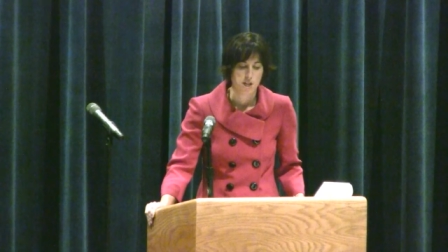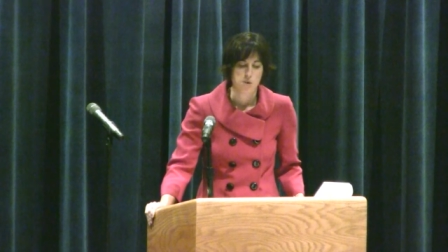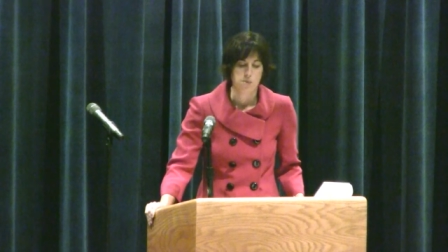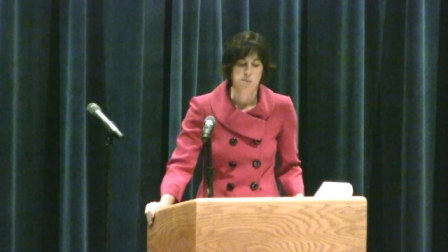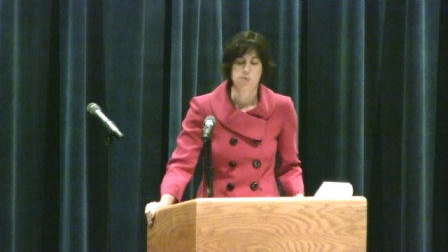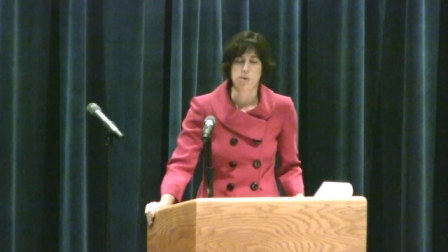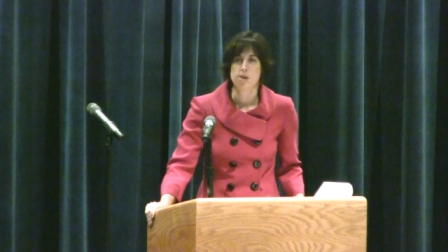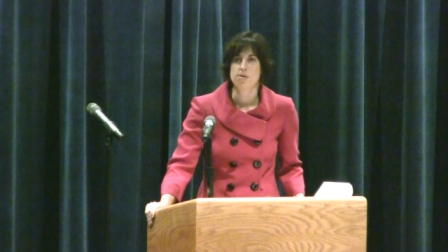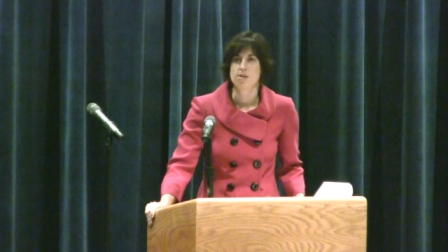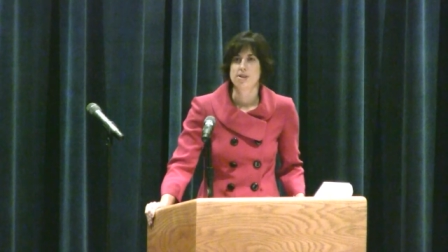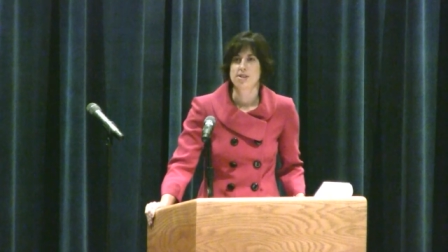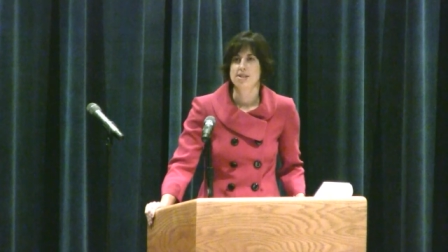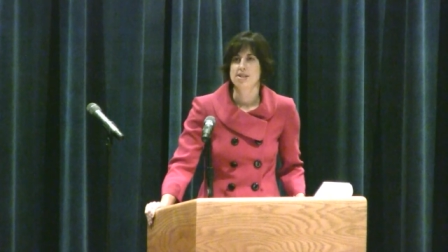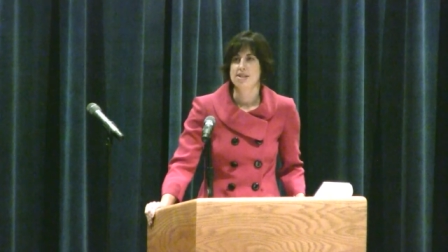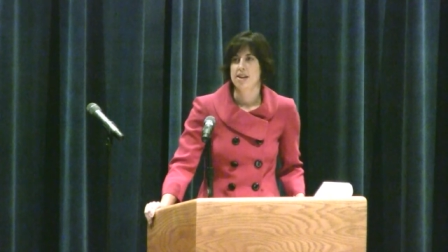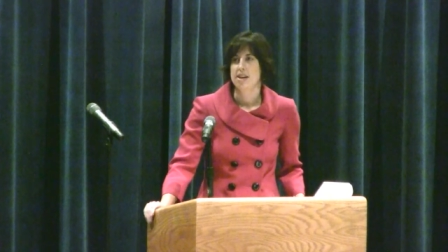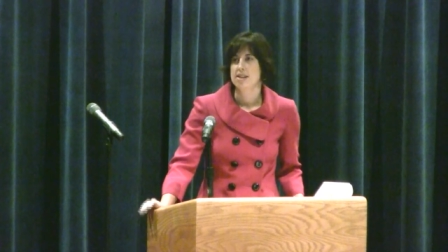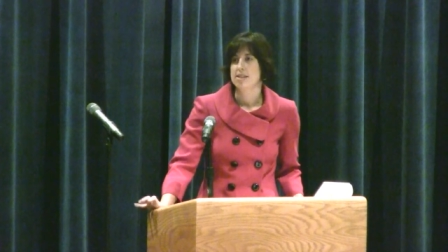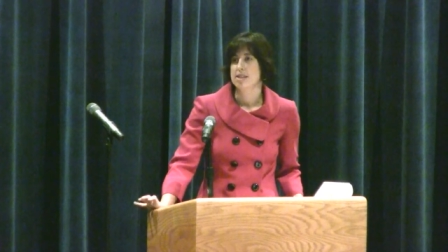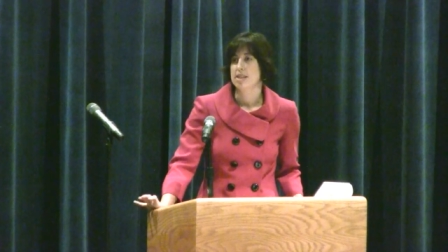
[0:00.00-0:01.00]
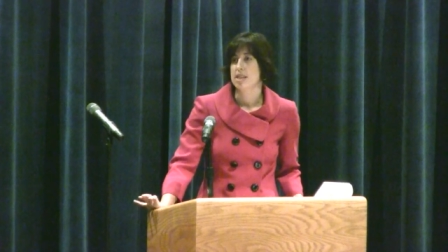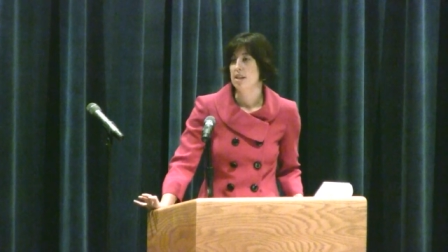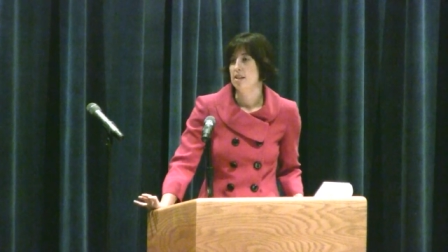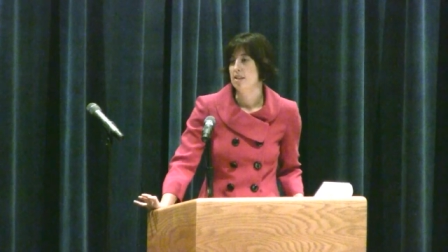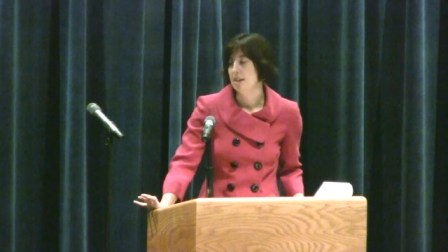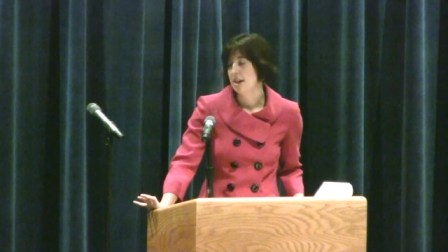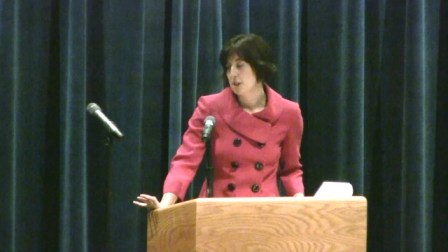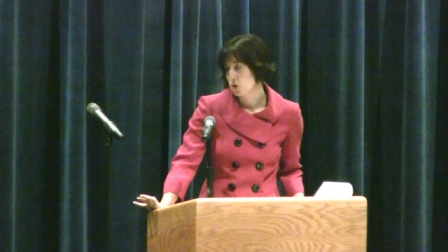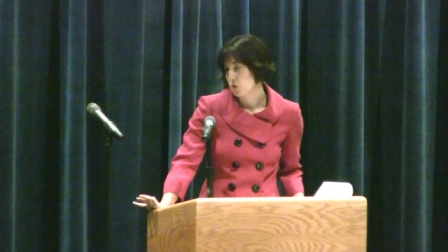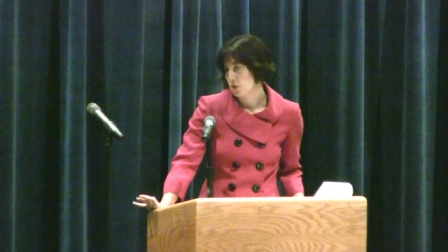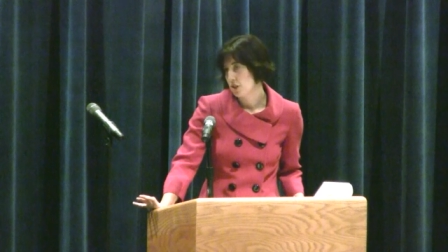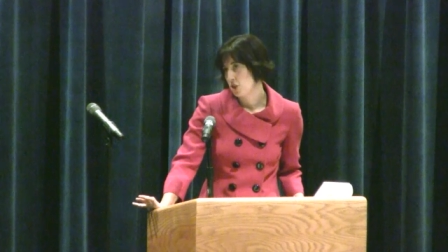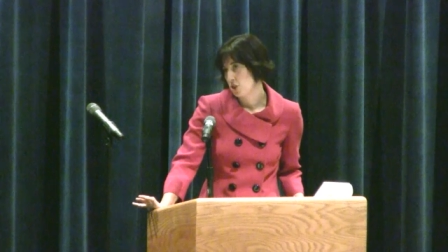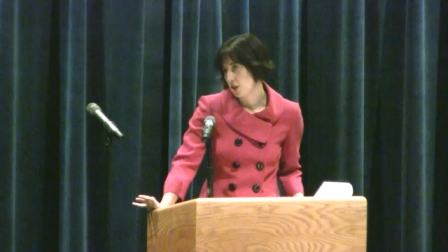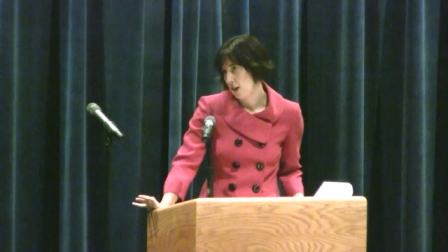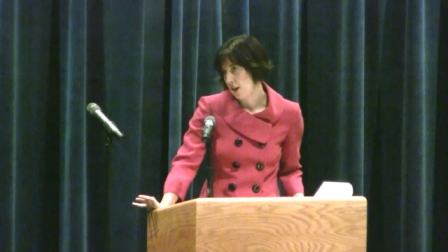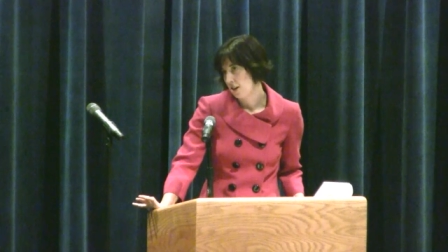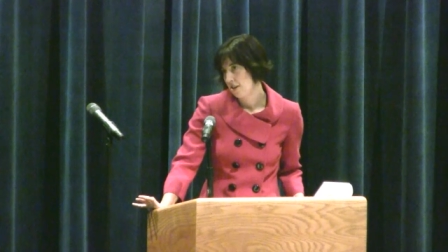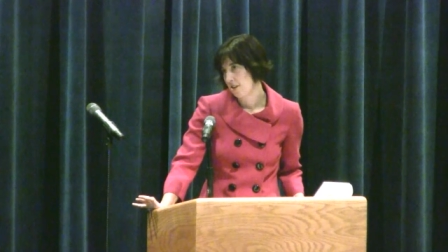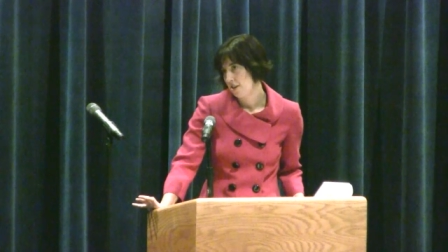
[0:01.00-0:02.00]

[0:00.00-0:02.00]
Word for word: when we were discussing electric shock